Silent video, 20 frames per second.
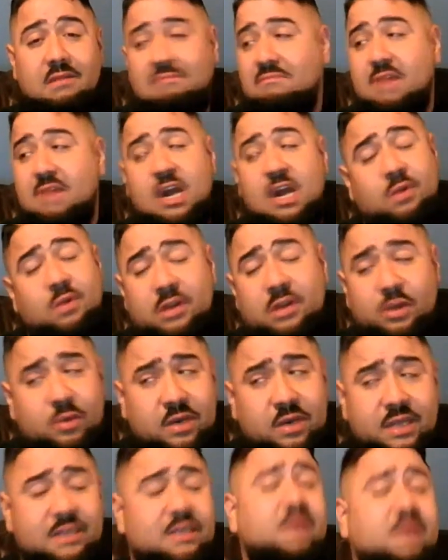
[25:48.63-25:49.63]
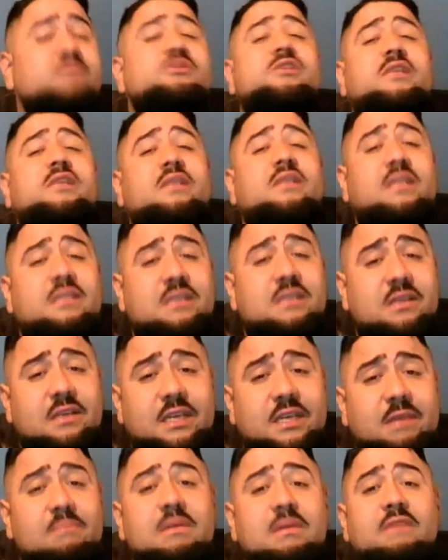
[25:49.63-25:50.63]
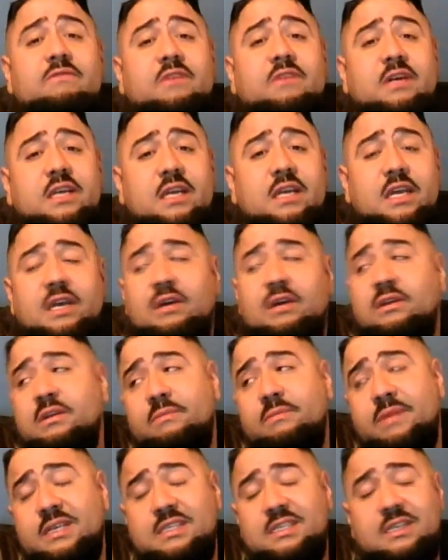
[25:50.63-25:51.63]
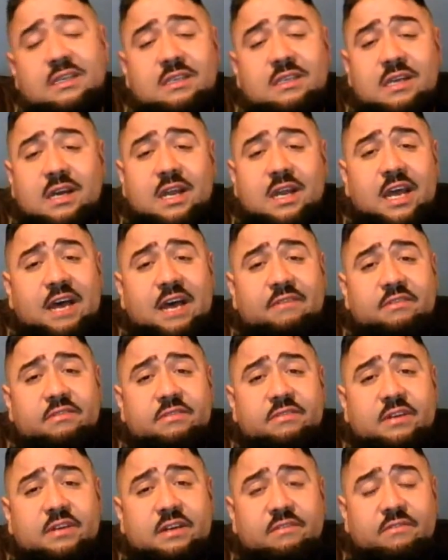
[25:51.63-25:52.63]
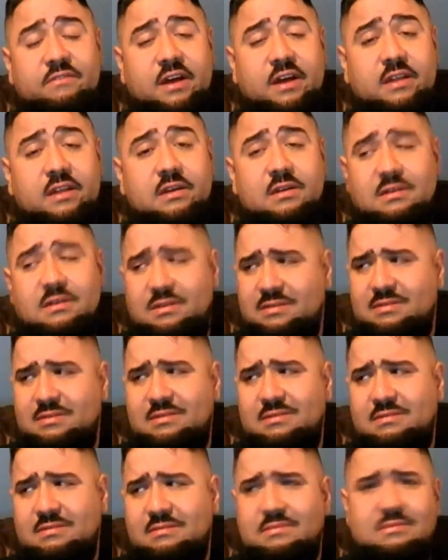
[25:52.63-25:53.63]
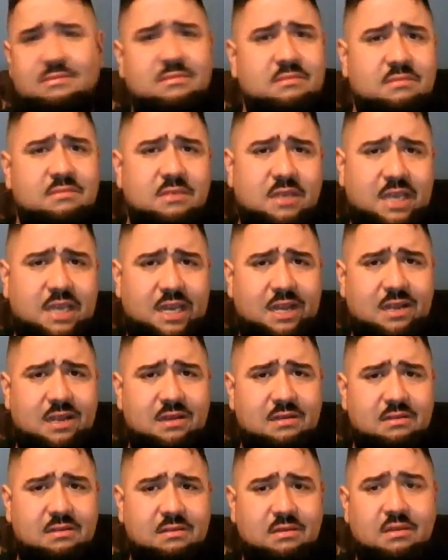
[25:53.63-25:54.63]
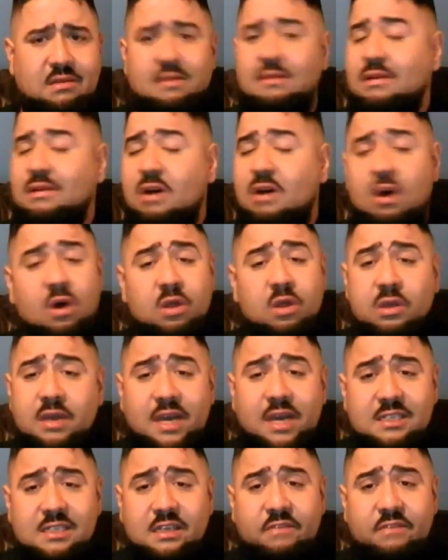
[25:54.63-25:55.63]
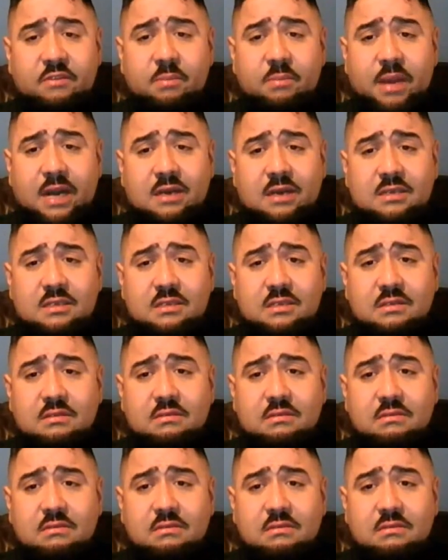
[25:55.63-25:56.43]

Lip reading: I don't want to do any dumb shit that's going to get me fucking killed and my son's not going to have a fucking father. You kidding? All you guys love your parents?